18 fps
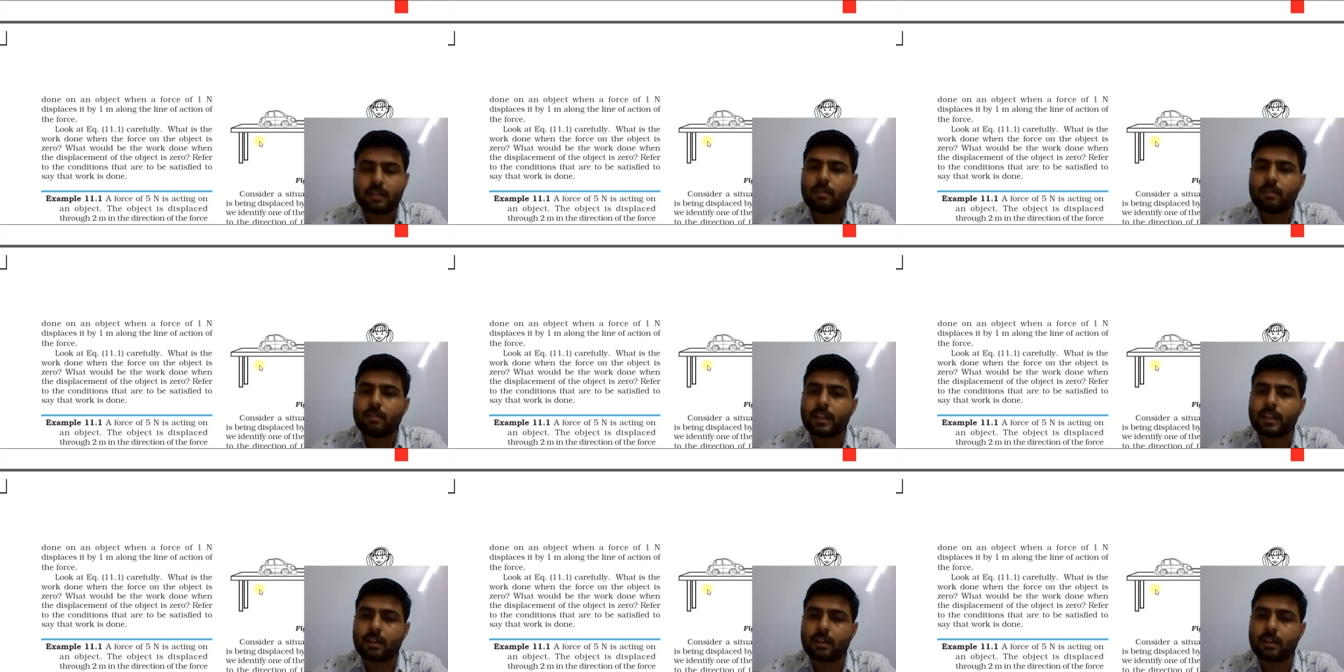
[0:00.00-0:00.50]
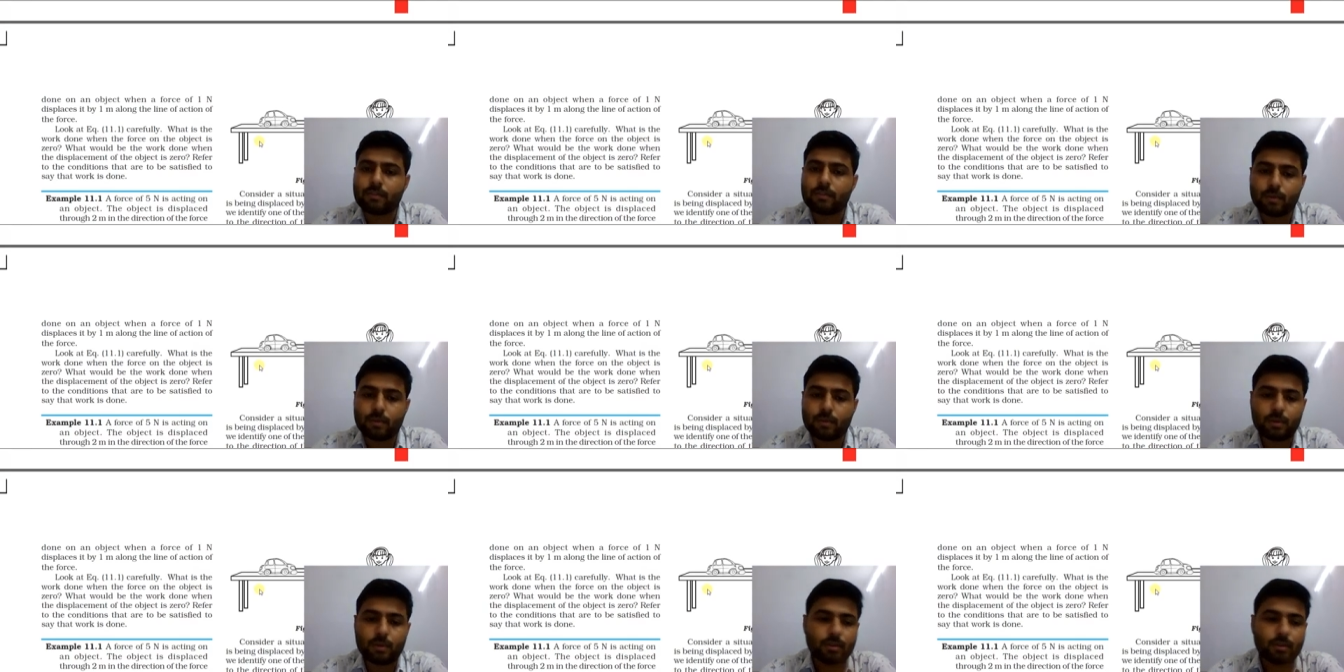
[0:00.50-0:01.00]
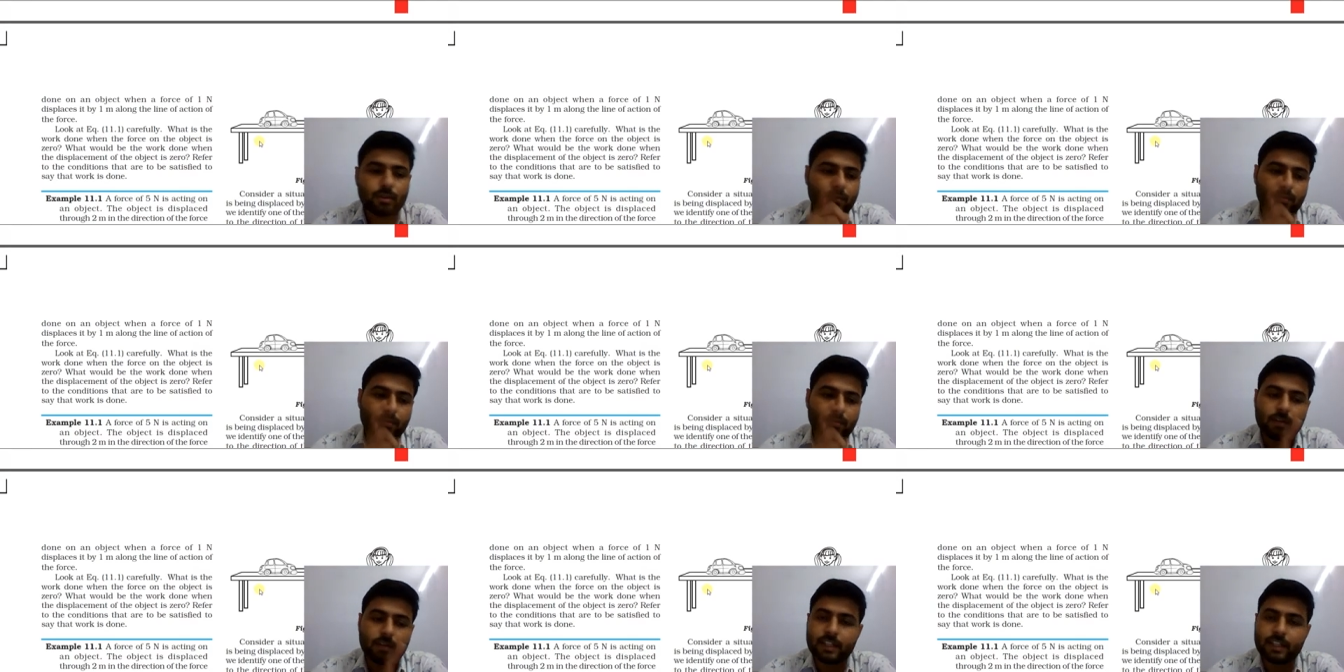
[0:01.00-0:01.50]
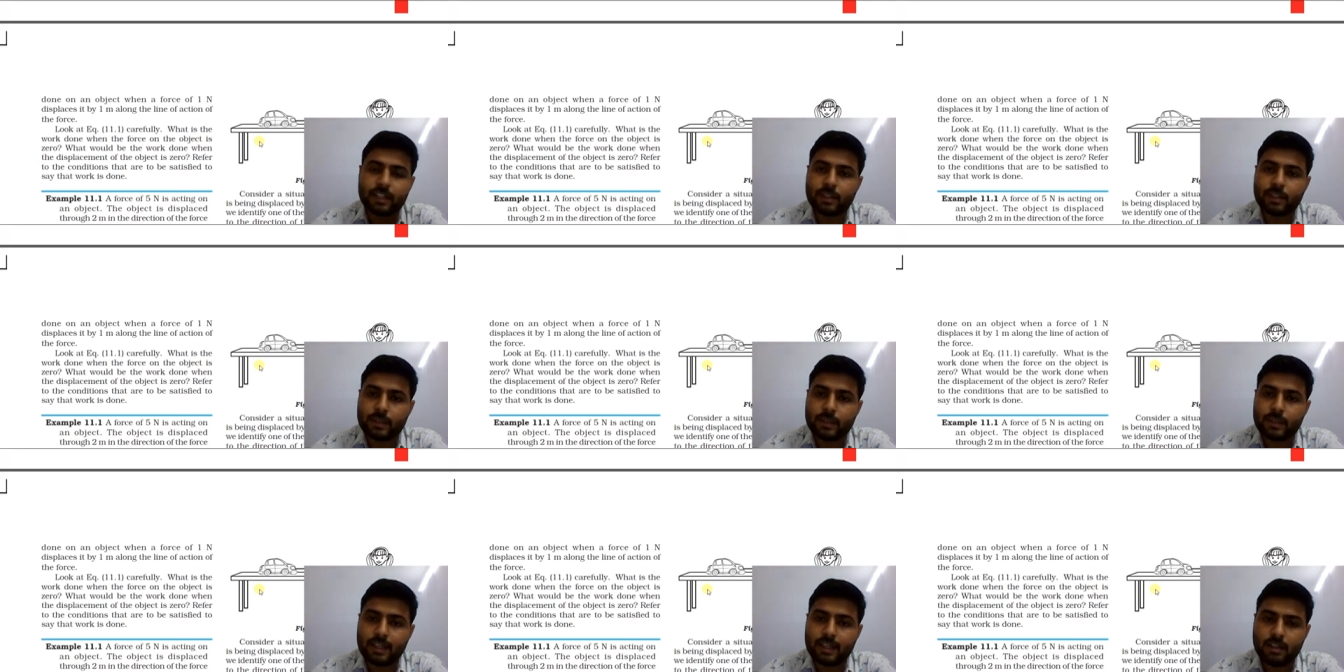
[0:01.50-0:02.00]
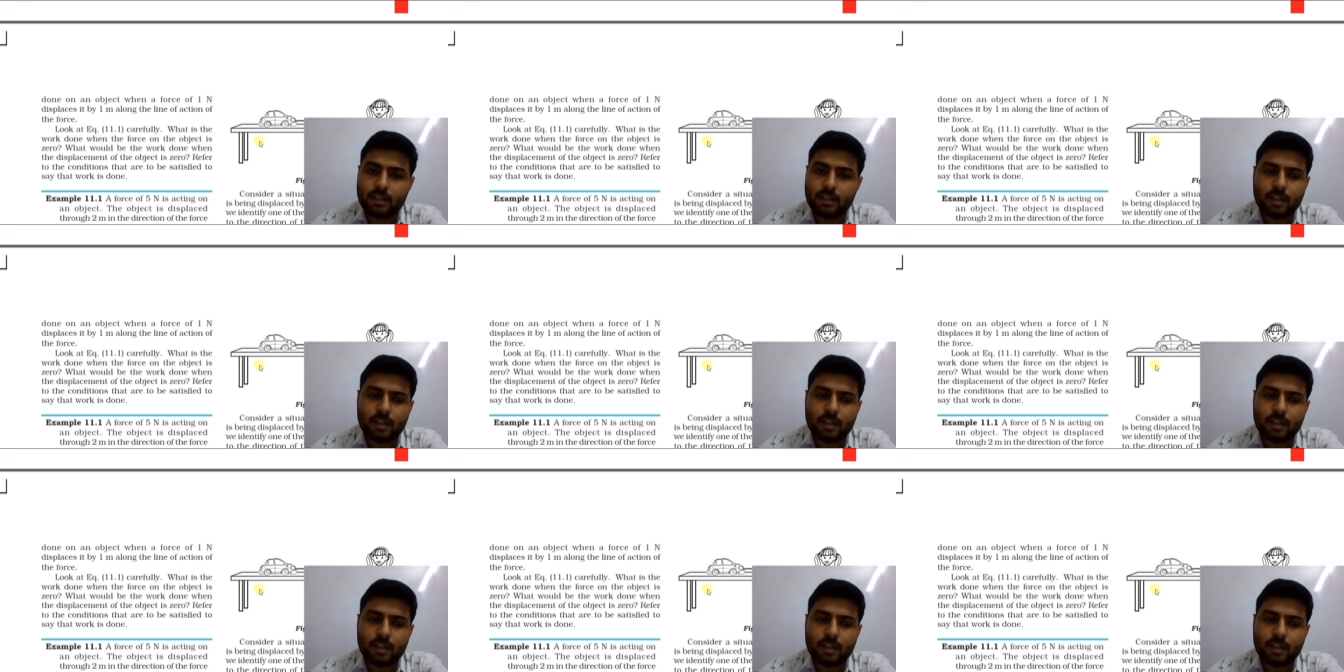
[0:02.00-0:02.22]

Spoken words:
when the force of 1 Newton